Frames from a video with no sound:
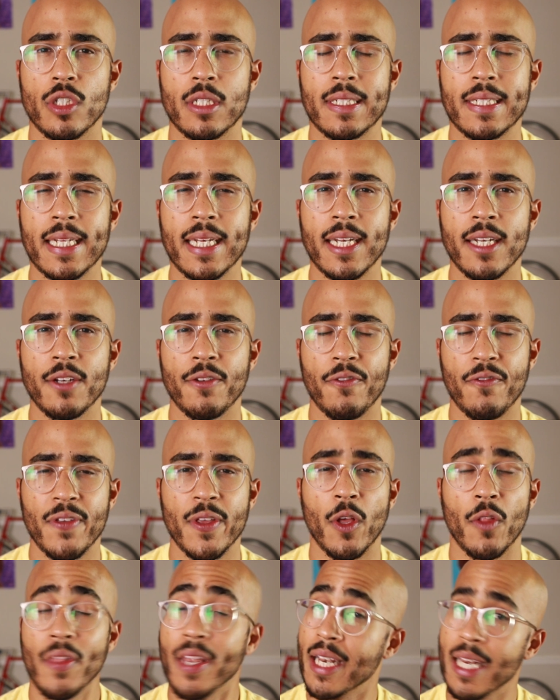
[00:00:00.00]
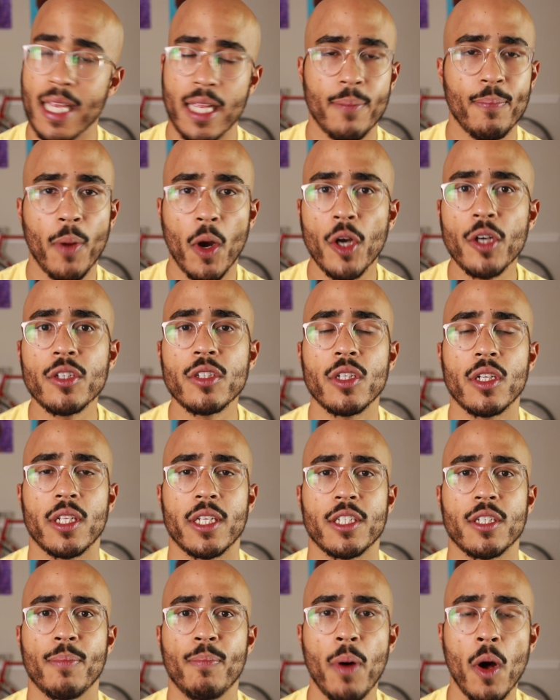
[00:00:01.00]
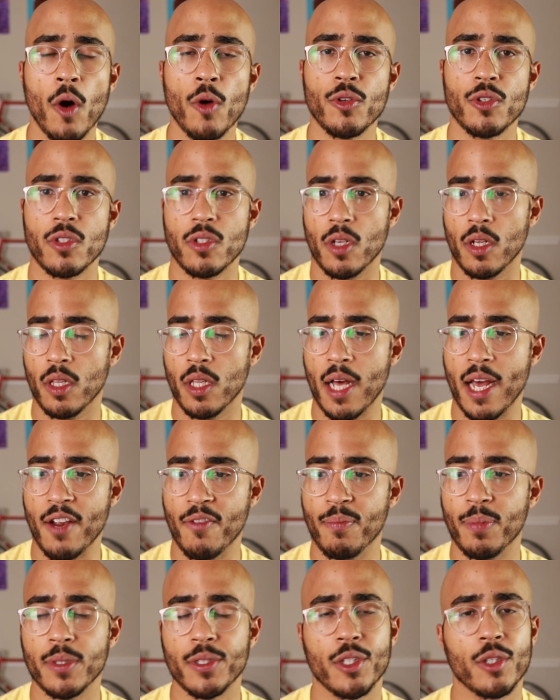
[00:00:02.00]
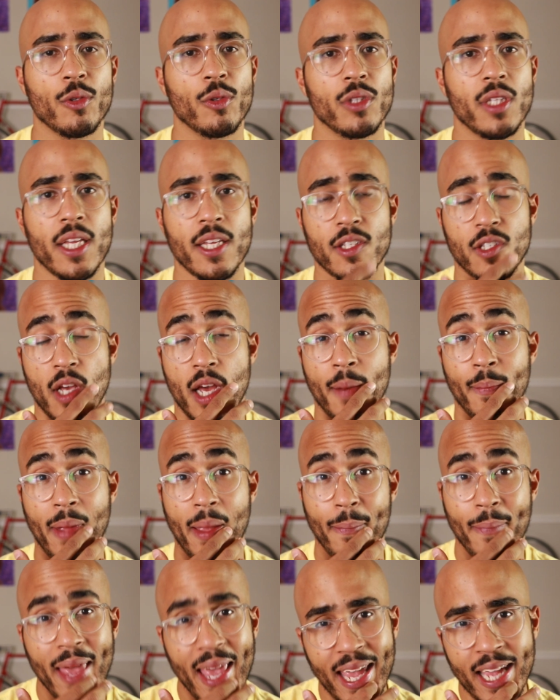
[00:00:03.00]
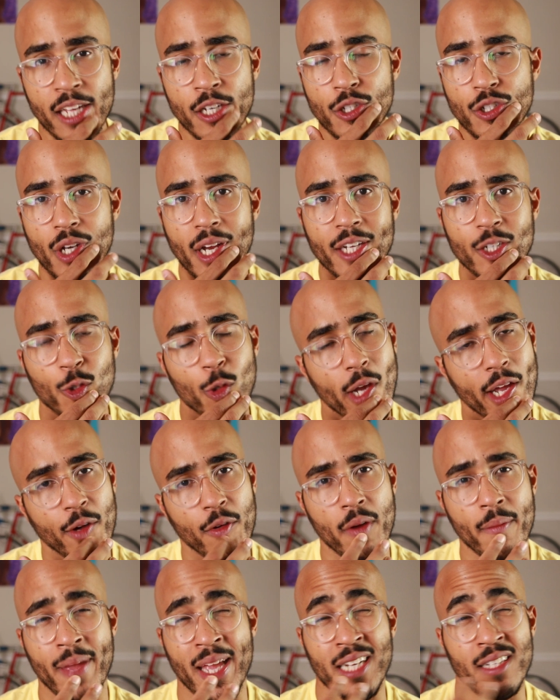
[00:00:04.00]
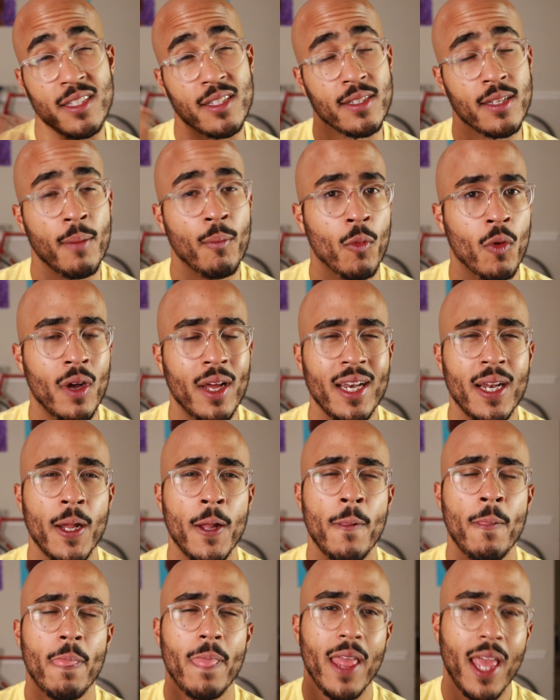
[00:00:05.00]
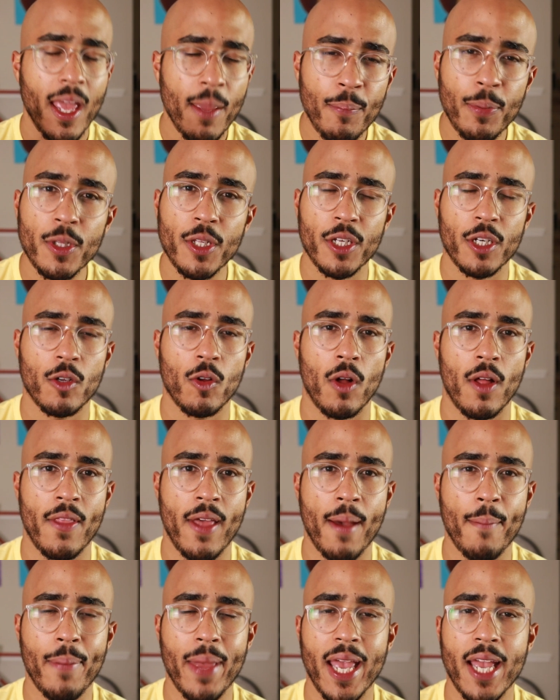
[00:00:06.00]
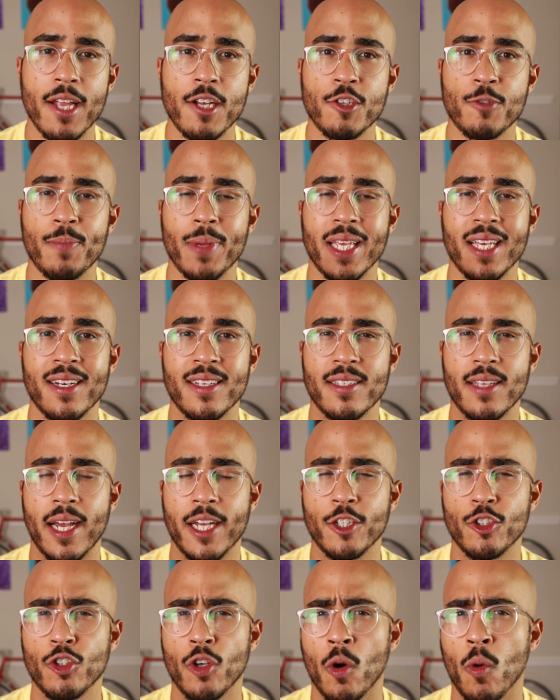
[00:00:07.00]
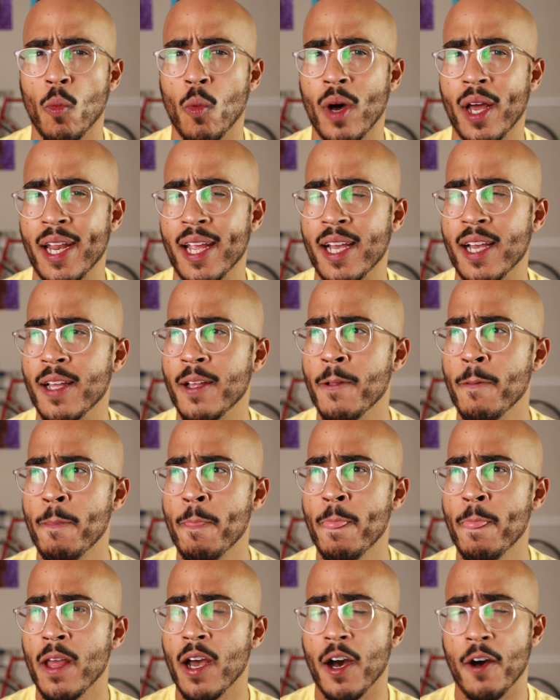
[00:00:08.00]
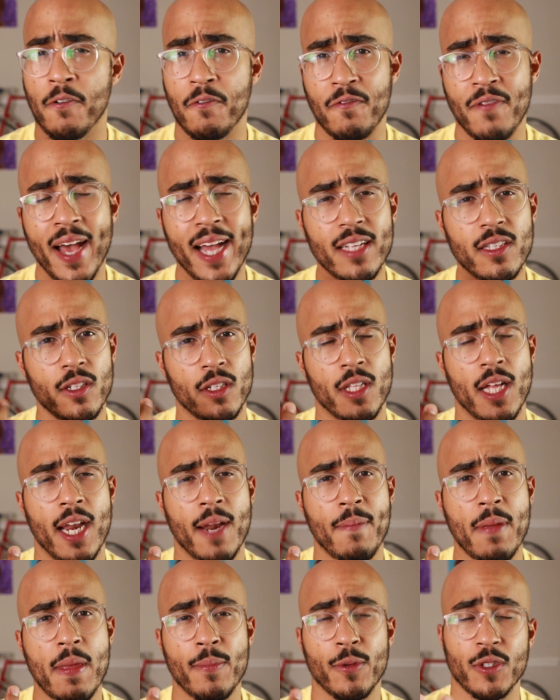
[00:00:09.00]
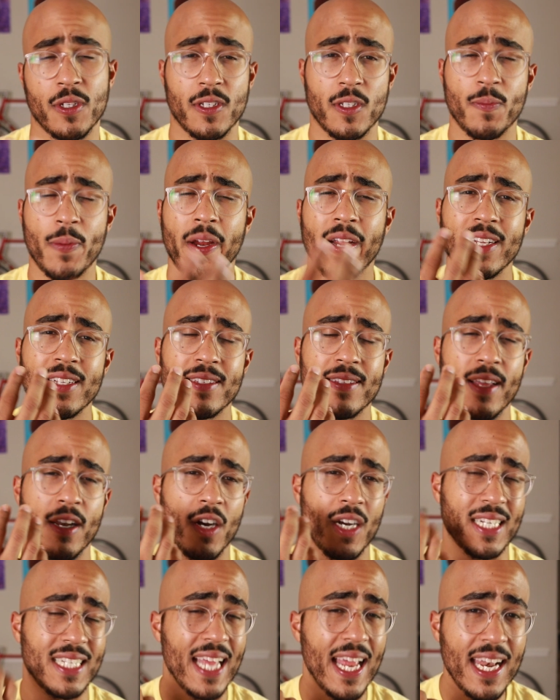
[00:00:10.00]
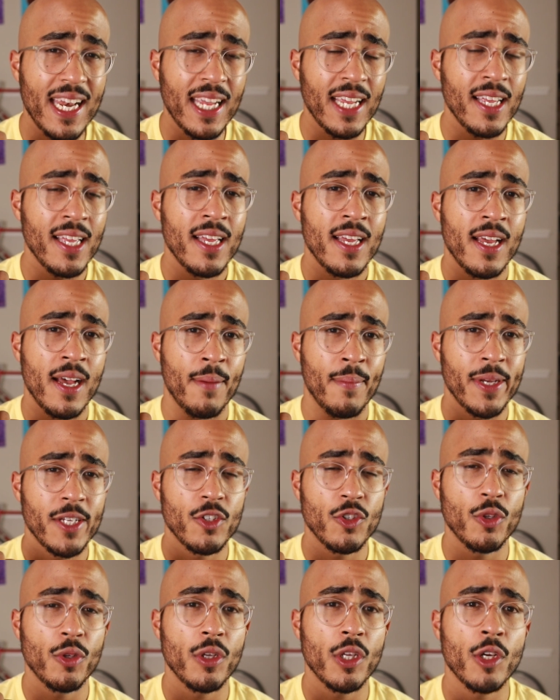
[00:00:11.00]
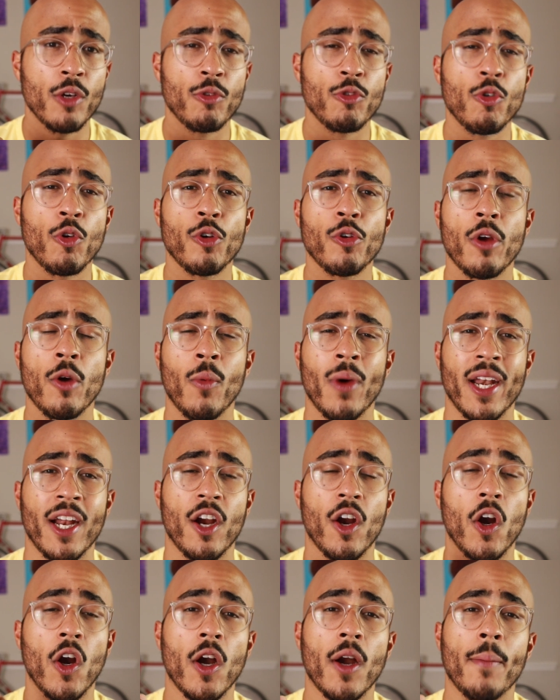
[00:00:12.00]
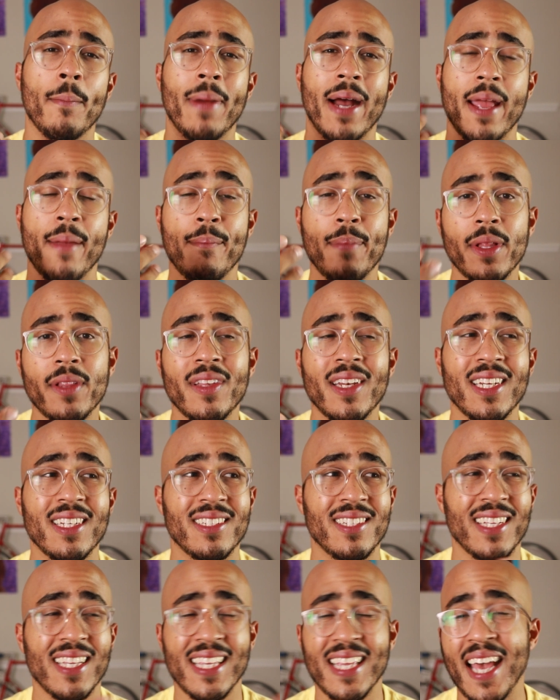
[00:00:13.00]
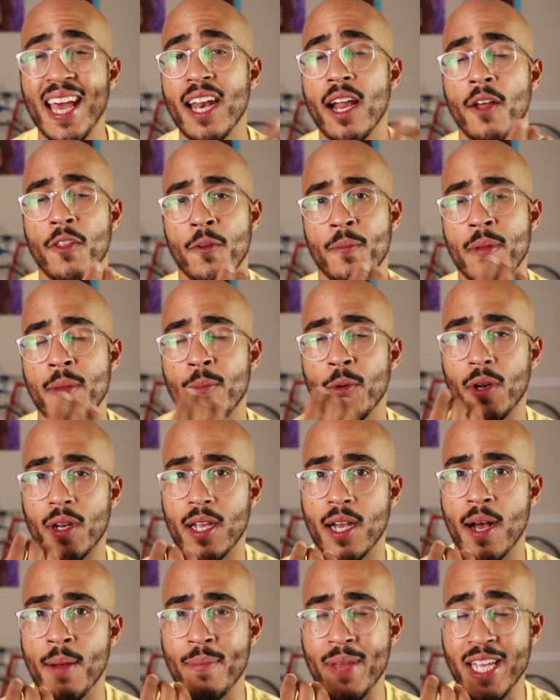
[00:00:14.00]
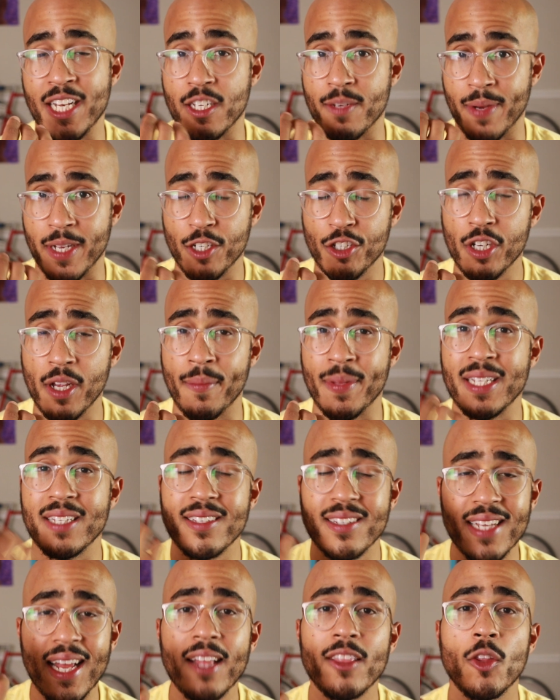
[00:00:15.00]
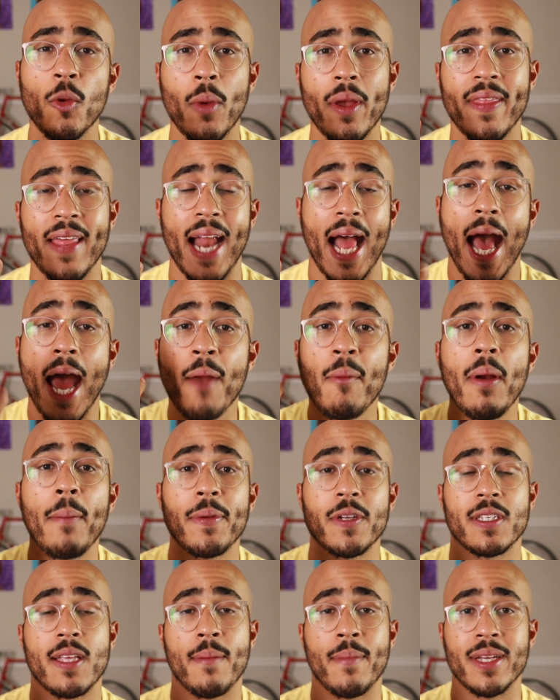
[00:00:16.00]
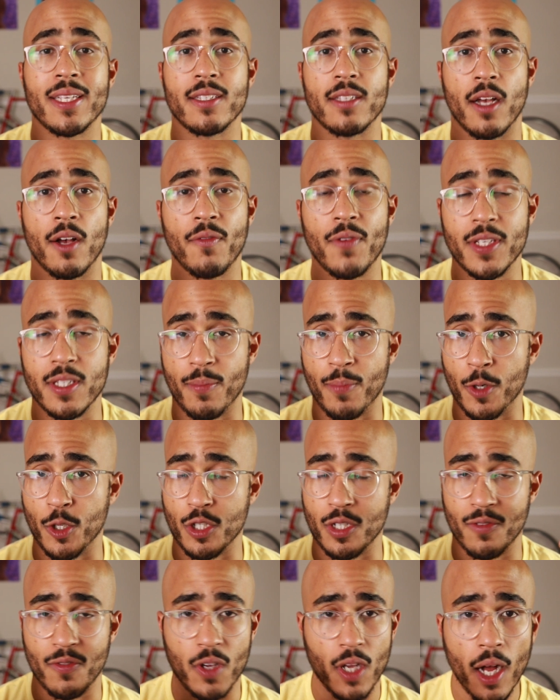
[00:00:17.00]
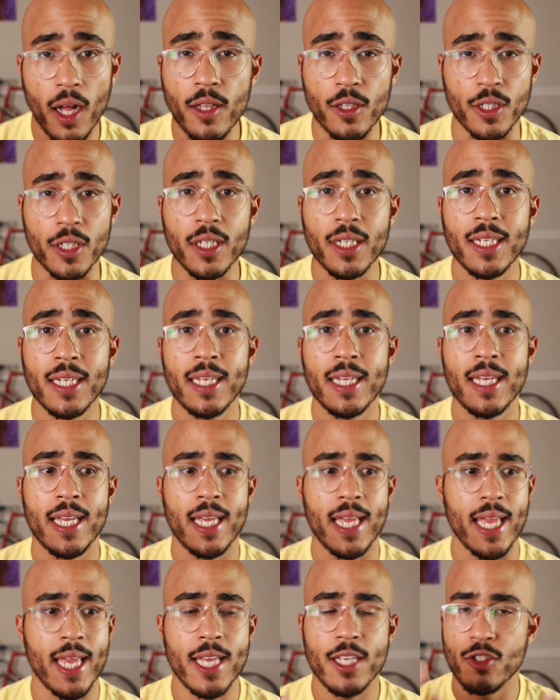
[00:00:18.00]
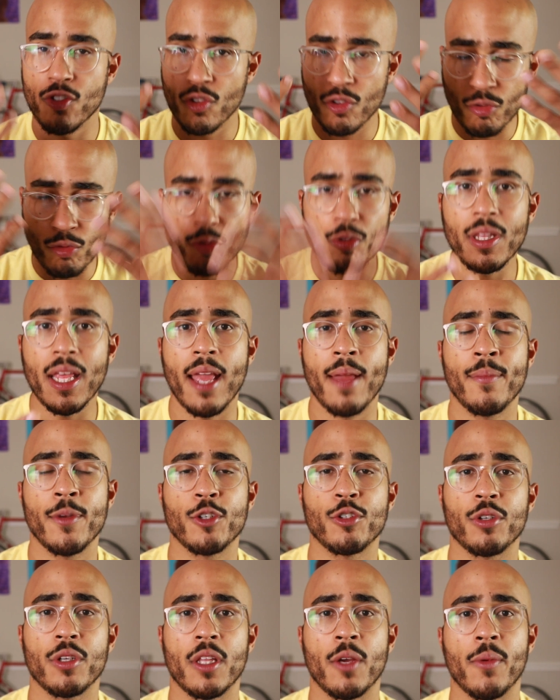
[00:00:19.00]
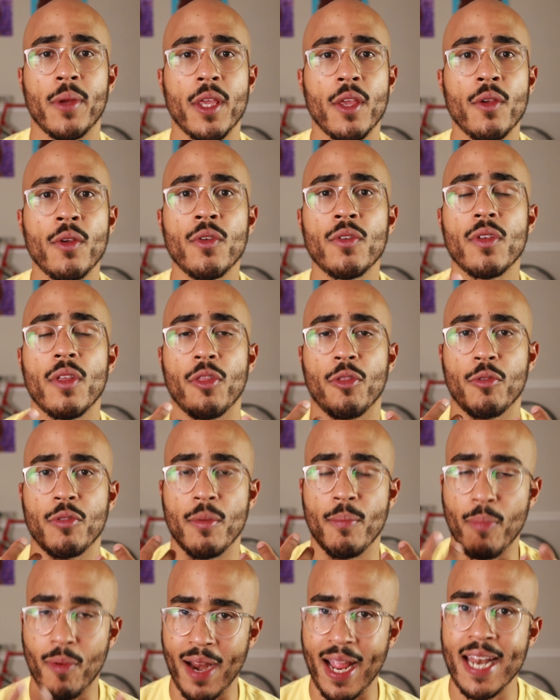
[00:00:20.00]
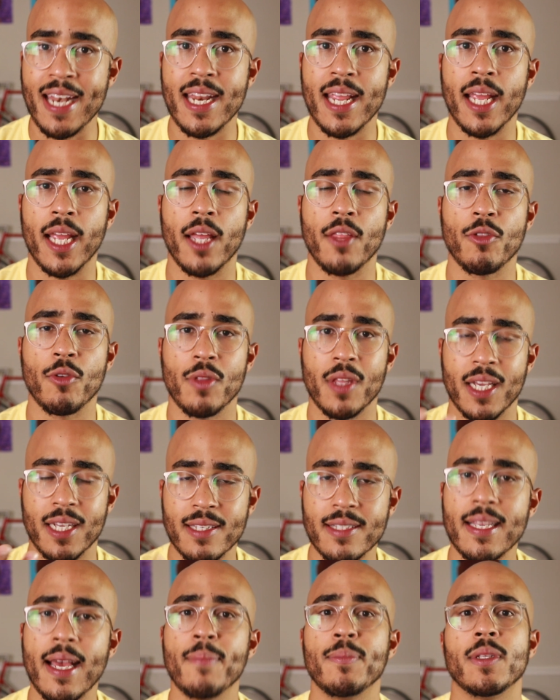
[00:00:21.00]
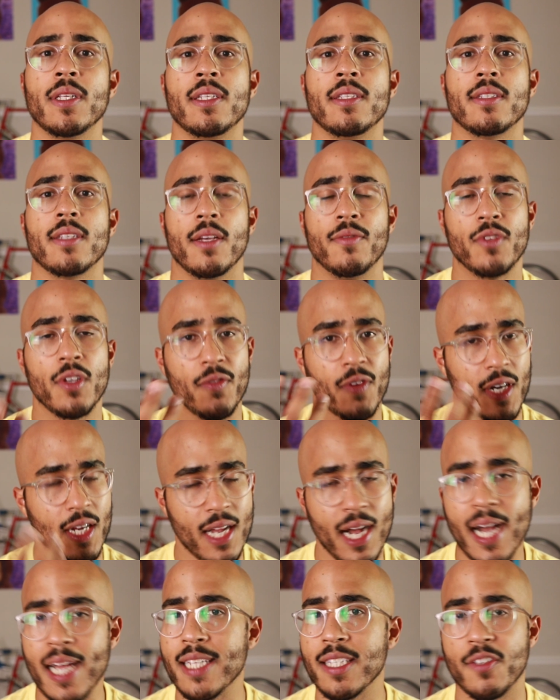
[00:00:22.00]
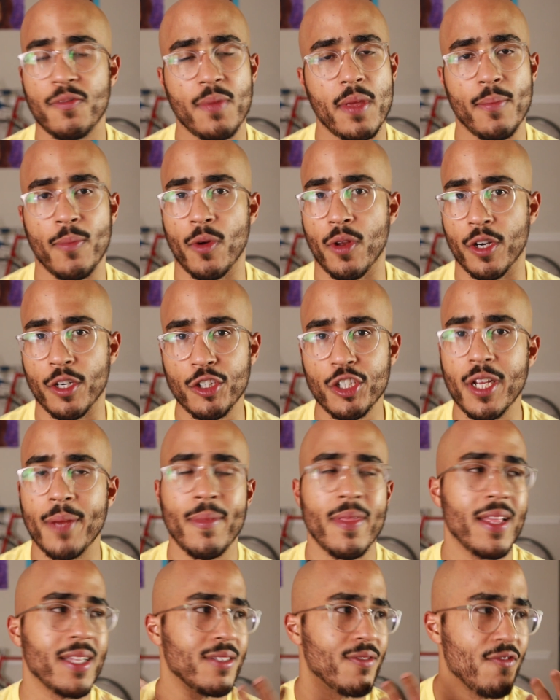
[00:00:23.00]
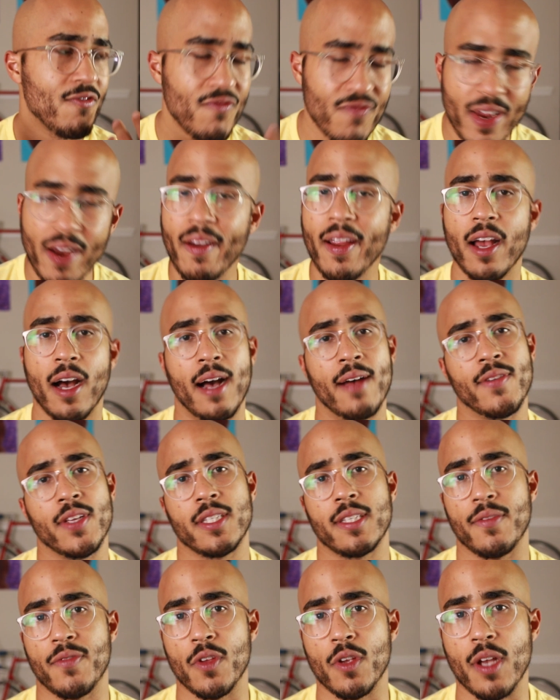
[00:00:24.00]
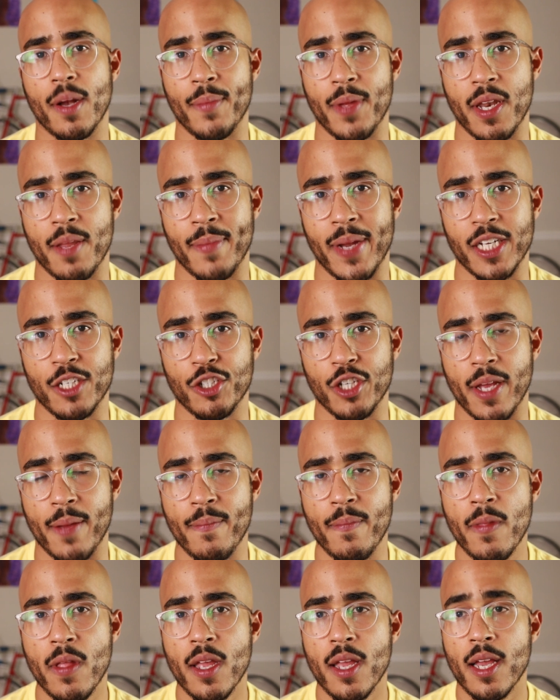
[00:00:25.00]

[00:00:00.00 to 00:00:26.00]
didn't feel the need personally to post a lot of political things on my page. I try to remain somewhat apolitical on that page because I don't want to affect a lot of people's experience that are attending my studio, nor do I want to hurt my ability to get other people to come into my gym. Instead, the way that I represent myself as a person of color is through the imagery that we use and through the branding and through the acceptance of different kinds of people in our gym. And that's very obvious if you come into my gym.